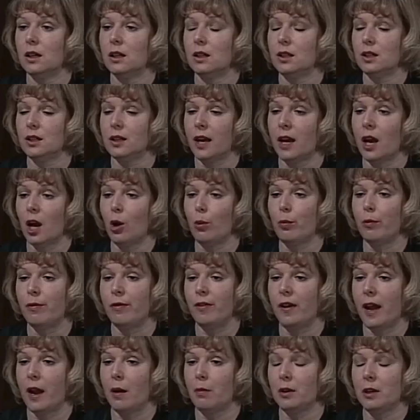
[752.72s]
to help
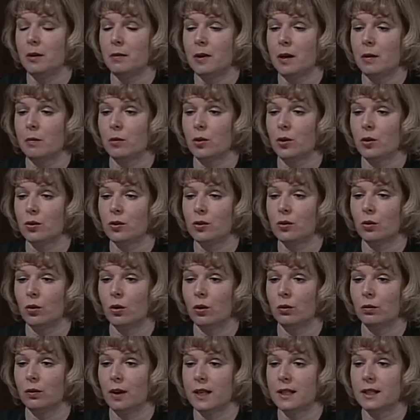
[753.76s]
family members
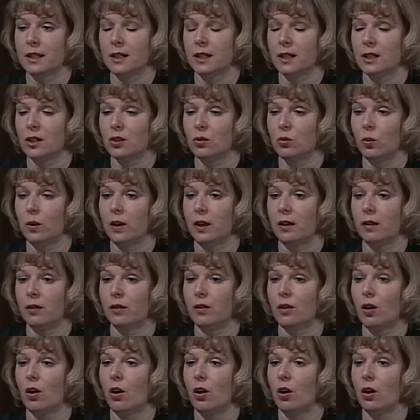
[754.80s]
or residents with
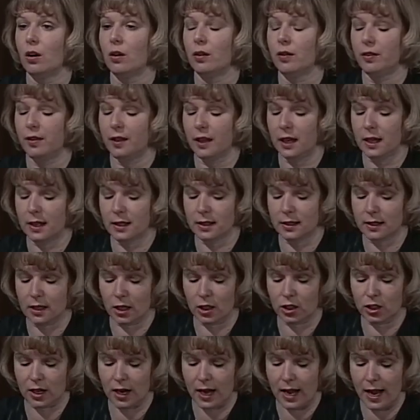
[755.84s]
are things
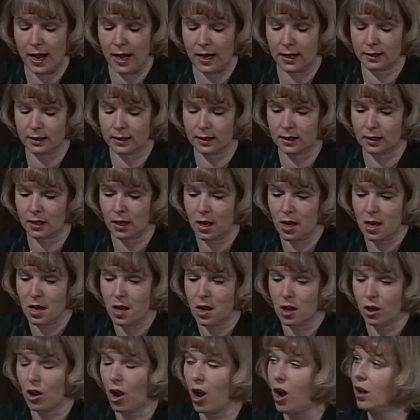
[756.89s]
such as
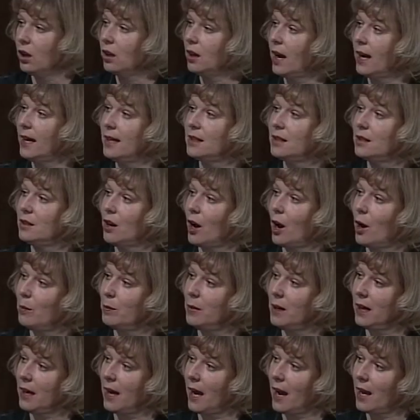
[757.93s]
call lights not
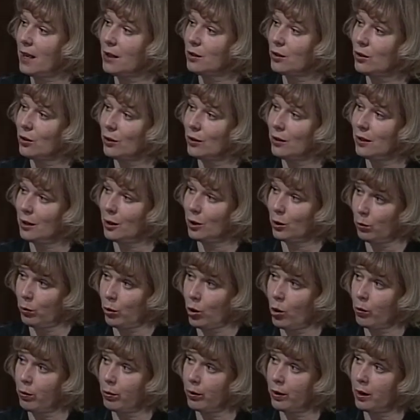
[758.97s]
being answered in an
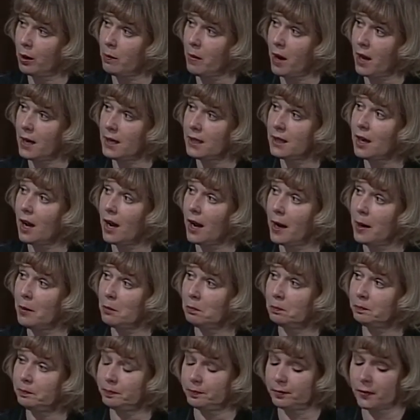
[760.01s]
appropriate amount of time.
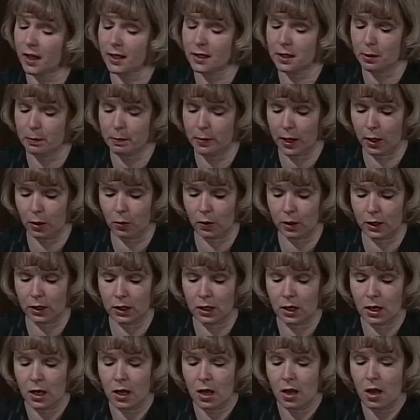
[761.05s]
That's a big one.
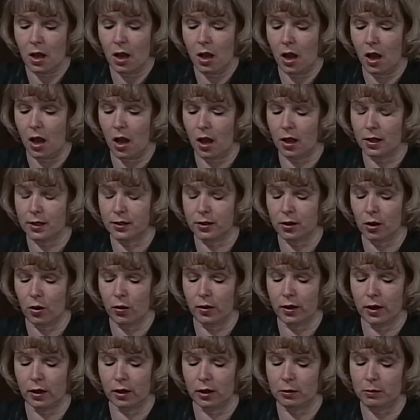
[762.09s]
Also,
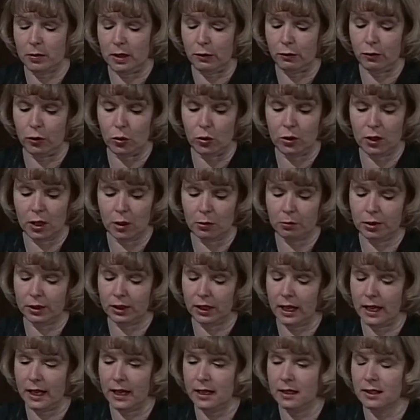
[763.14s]
there could be food
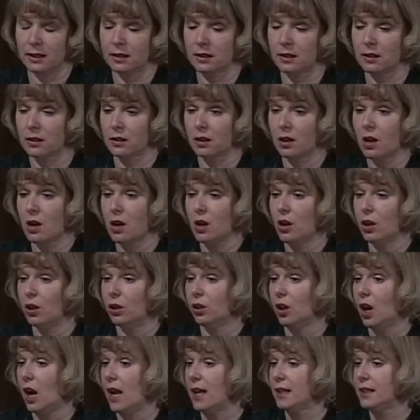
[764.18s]
complaints,
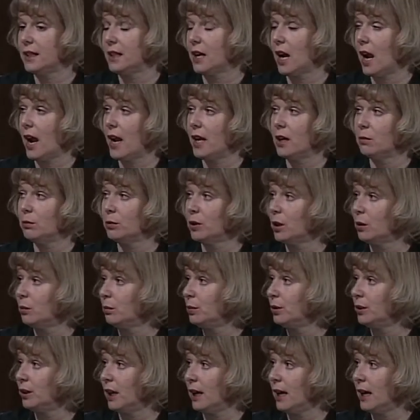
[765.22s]
lost item
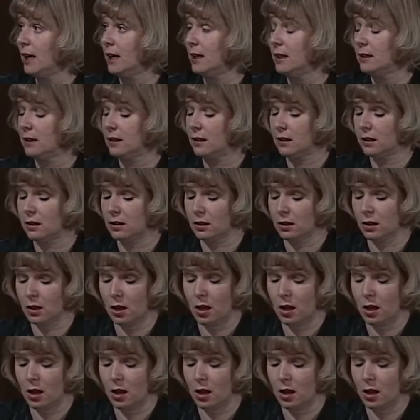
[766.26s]
complaints,